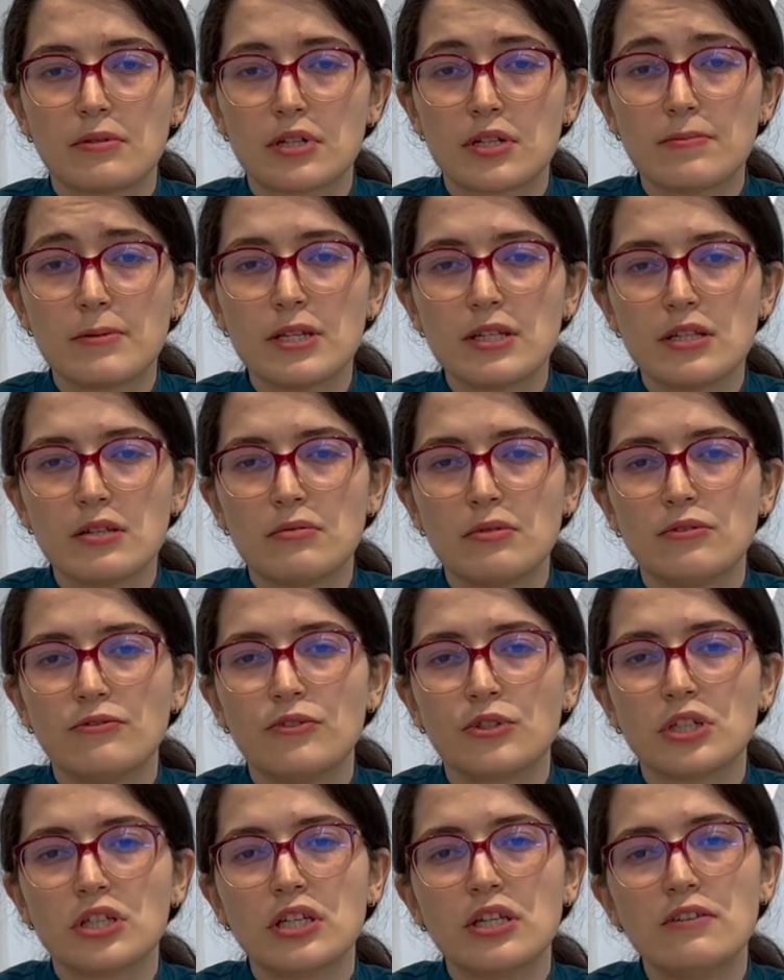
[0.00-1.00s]
responsible
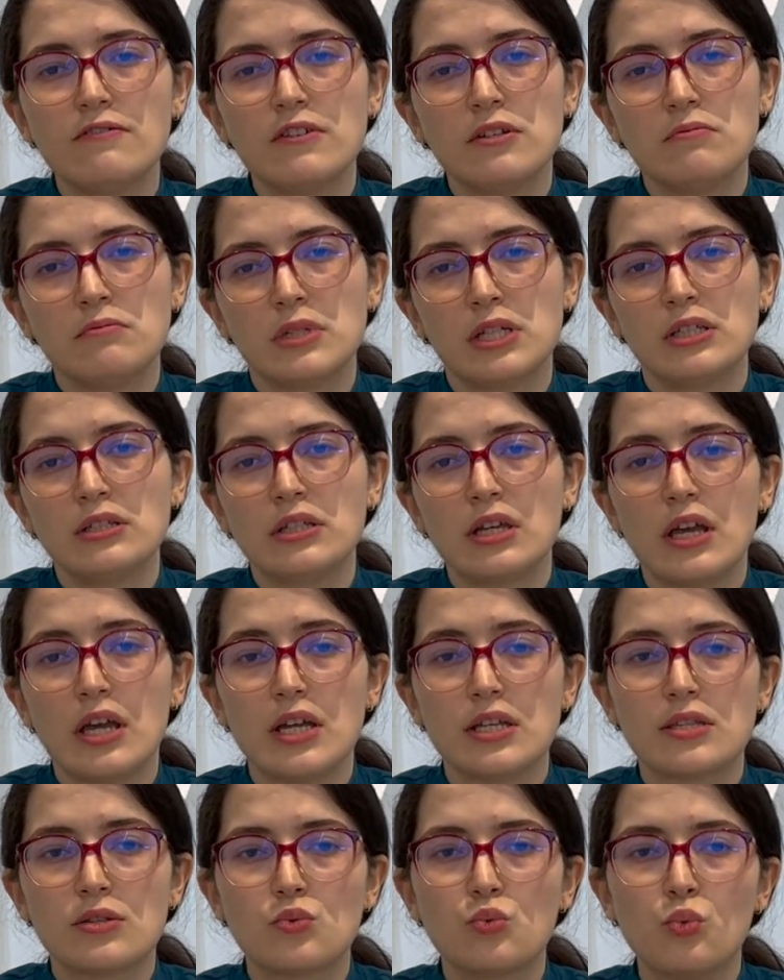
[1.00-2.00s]
for giving milk
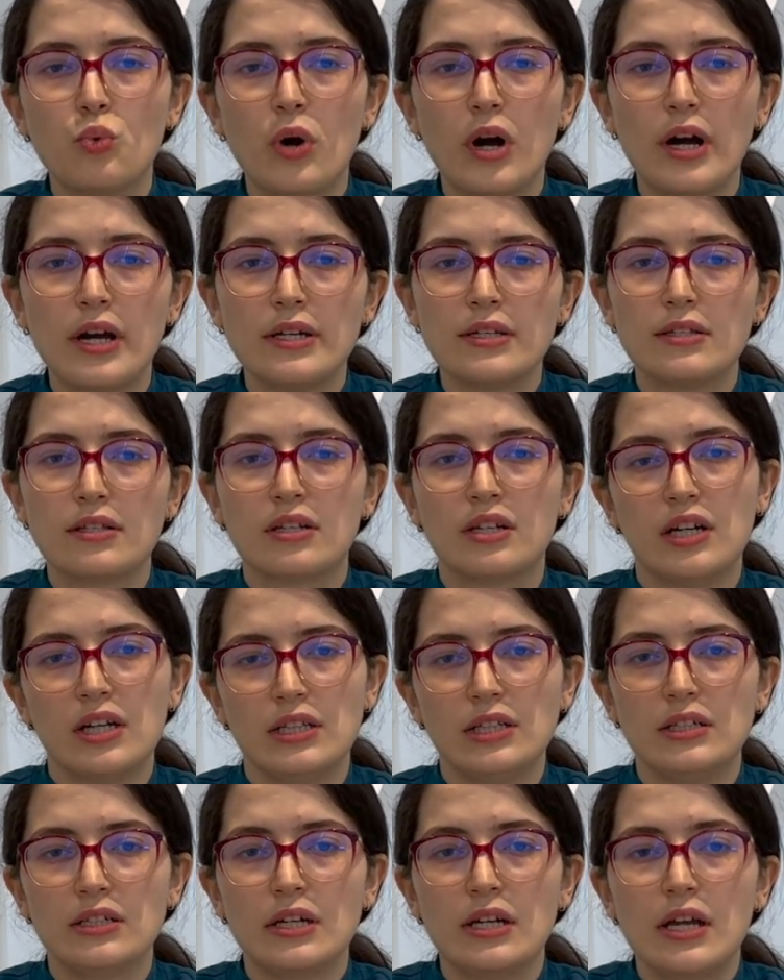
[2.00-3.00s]
its white
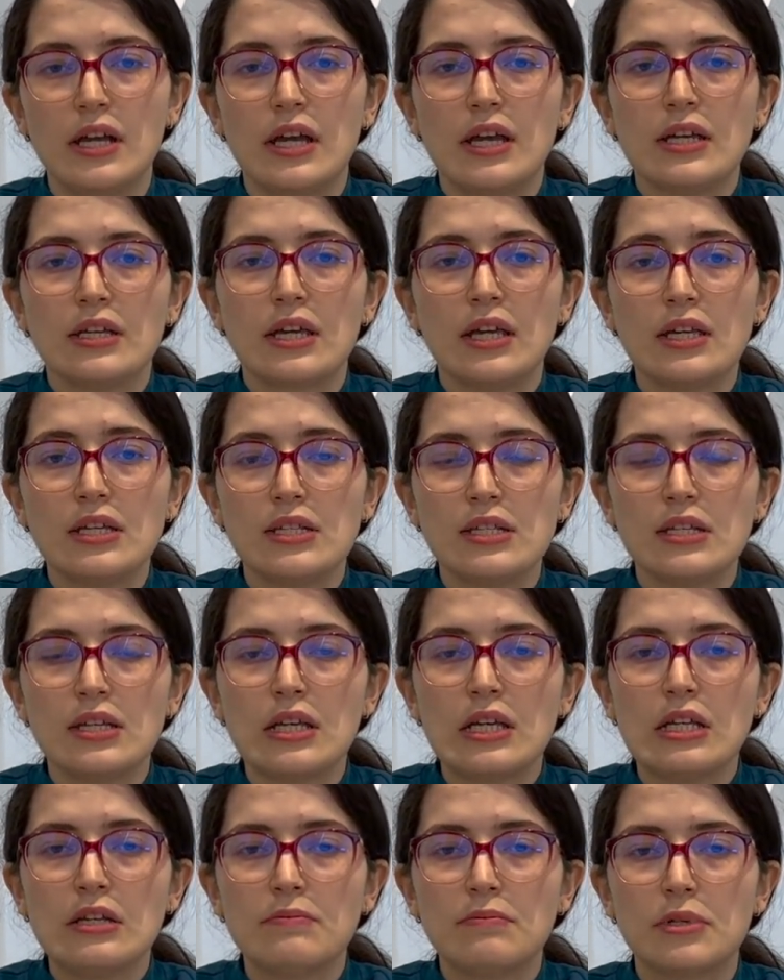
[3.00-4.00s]
color.
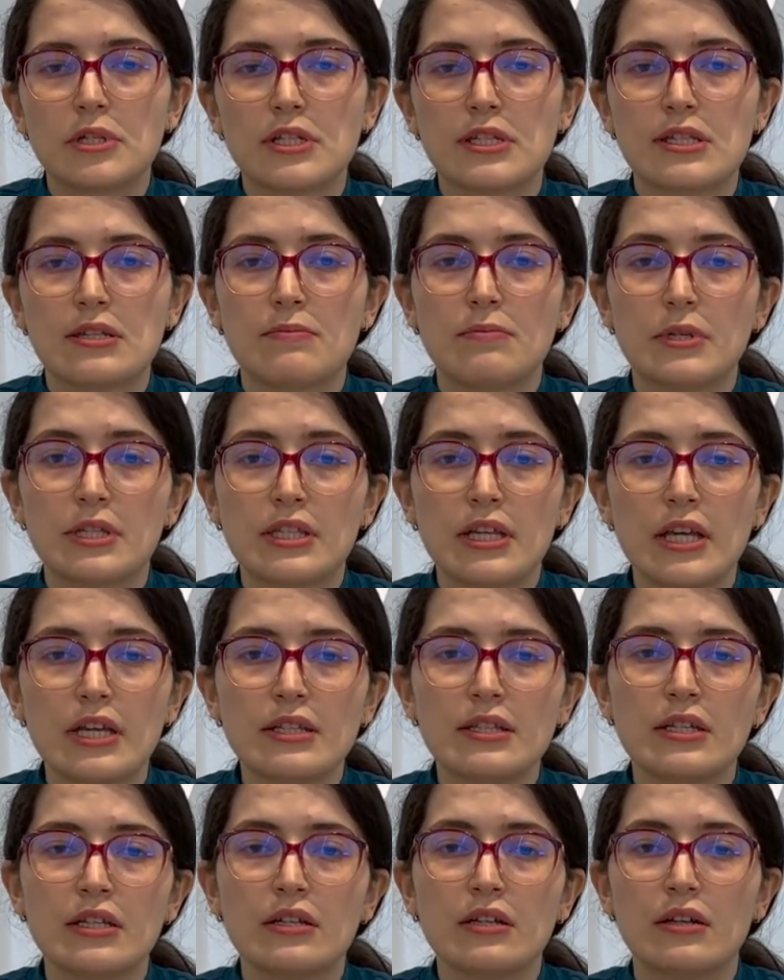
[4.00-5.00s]
Casein
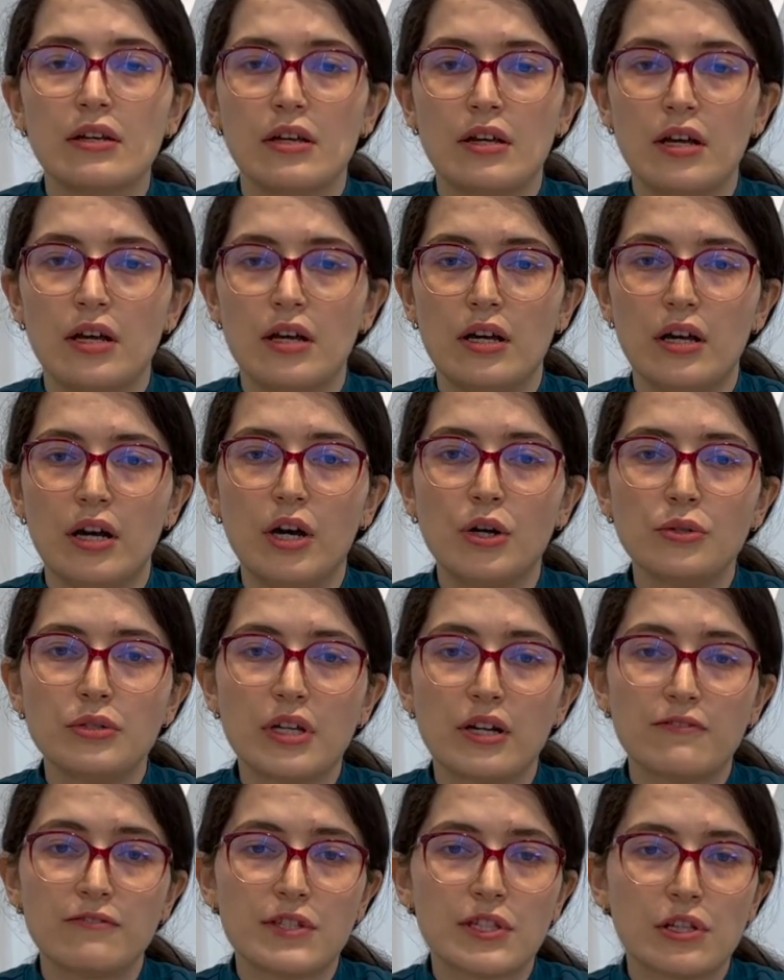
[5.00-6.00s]
precipitates uh, out
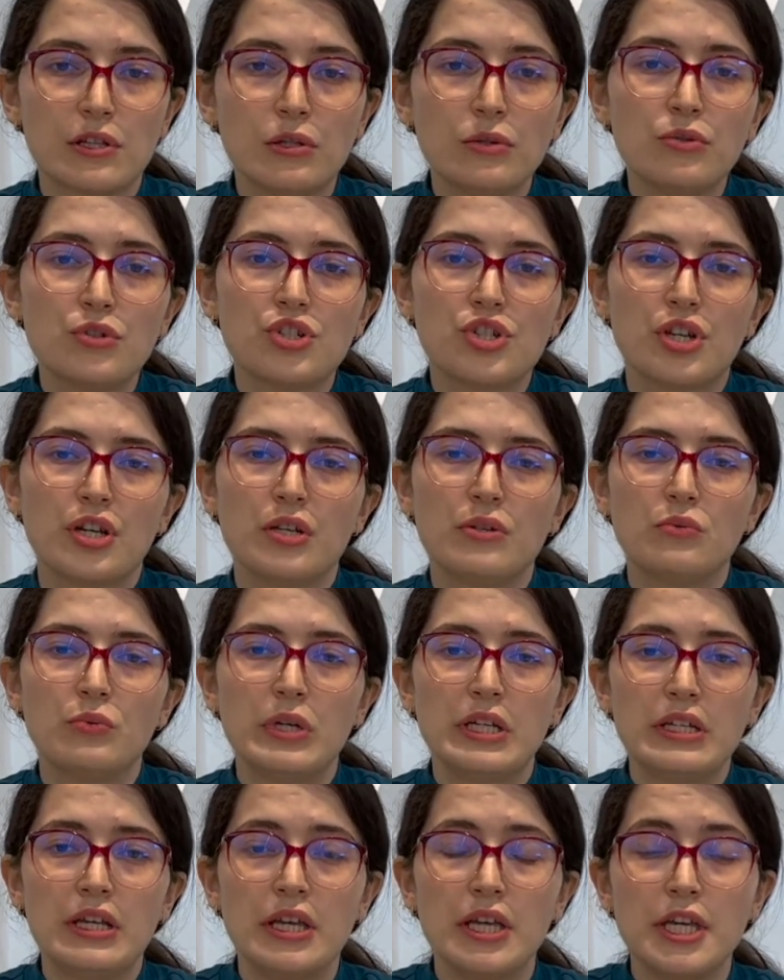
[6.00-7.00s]
of solution
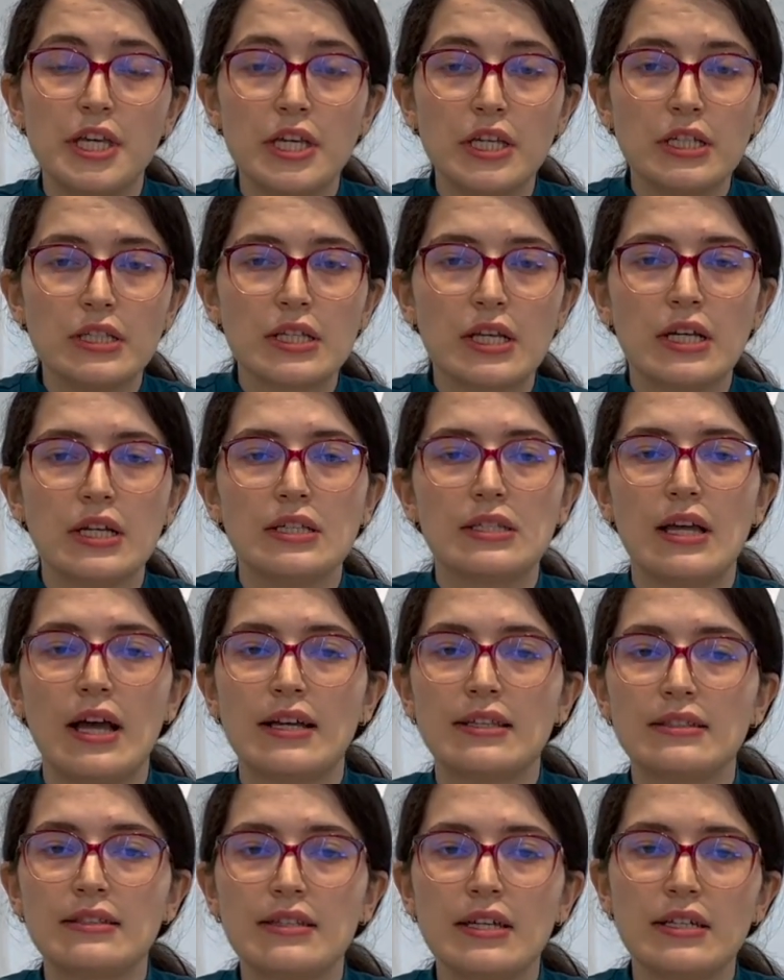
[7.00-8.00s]
when heated
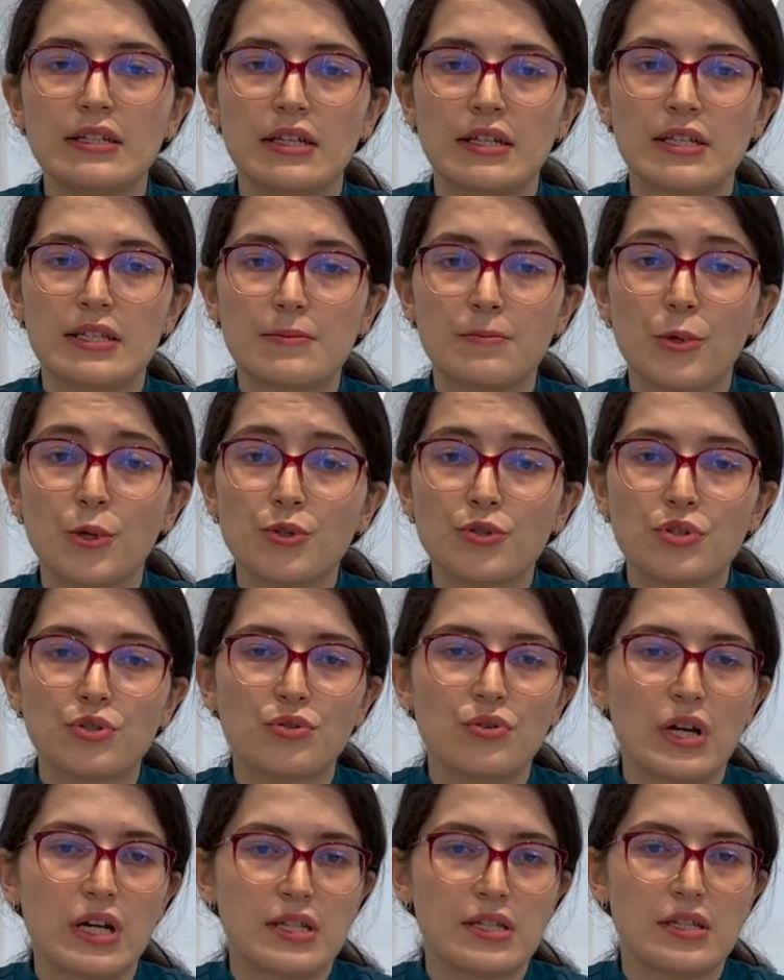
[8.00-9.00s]
and then exposed
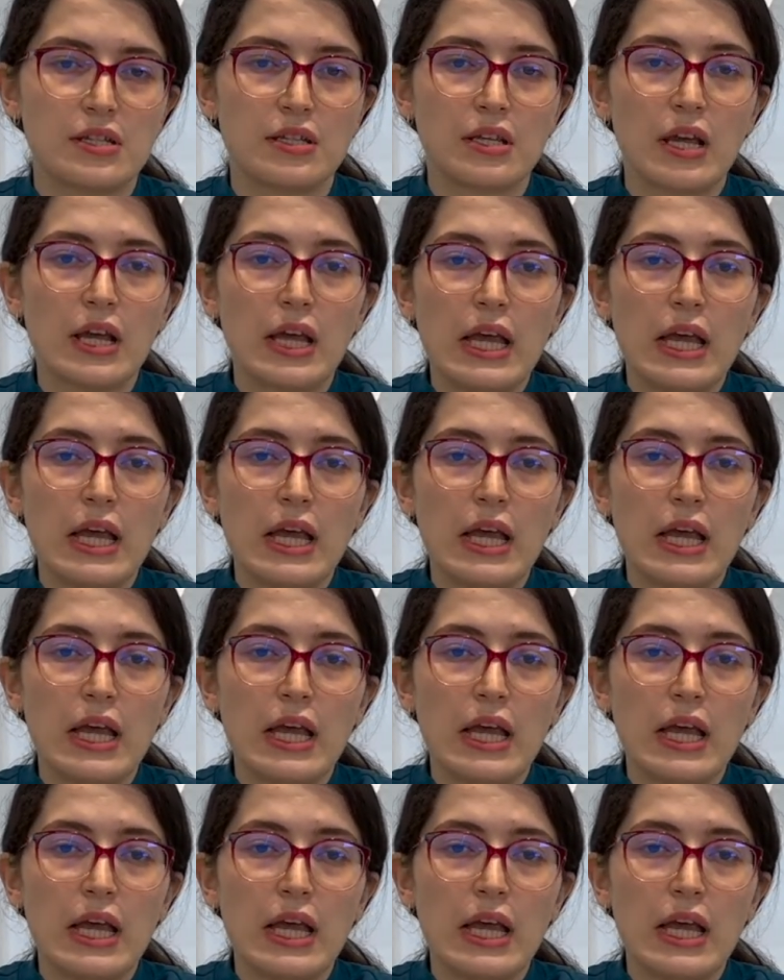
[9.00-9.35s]
to acid.